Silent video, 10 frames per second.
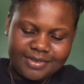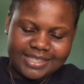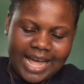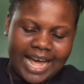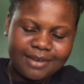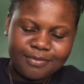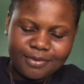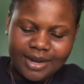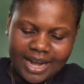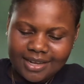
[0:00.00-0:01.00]
sad
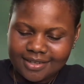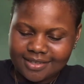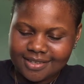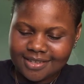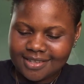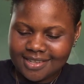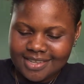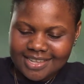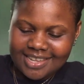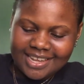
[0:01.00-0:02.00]
bura,
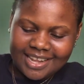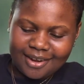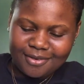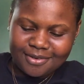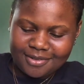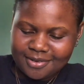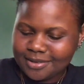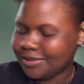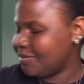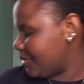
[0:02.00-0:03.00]
that I go to the
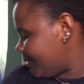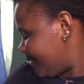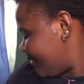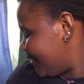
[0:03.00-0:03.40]
hospital.